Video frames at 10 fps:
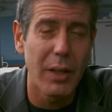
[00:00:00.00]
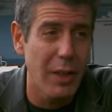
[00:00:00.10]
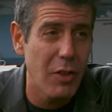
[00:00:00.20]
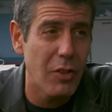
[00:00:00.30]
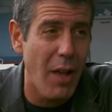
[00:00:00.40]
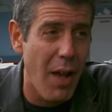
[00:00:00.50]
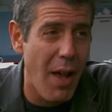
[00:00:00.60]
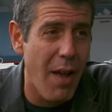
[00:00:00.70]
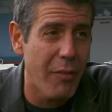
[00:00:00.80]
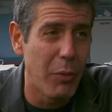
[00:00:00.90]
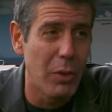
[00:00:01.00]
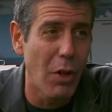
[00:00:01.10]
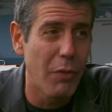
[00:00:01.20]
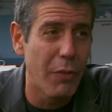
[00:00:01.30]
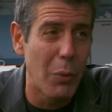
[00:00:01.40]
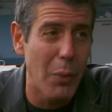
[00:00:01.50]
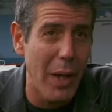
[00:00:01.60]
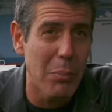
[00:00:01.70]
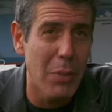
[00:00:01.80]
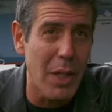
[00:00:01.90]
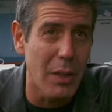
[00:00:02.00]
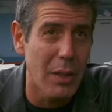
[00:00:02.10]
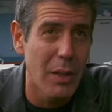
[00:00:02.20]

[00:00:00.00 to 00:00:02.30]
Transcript: at least half will go for red meat.